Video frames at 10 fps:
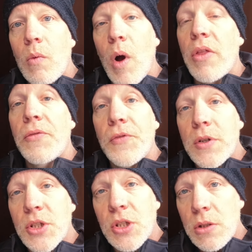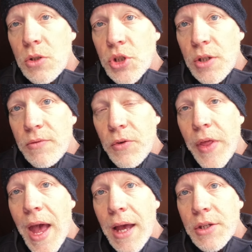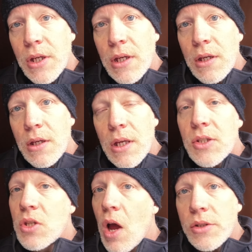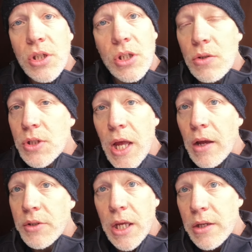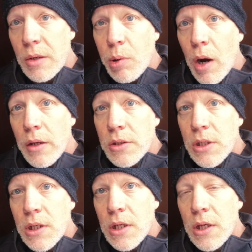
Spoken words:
Well, the first solution for that is not to use sound deadening product.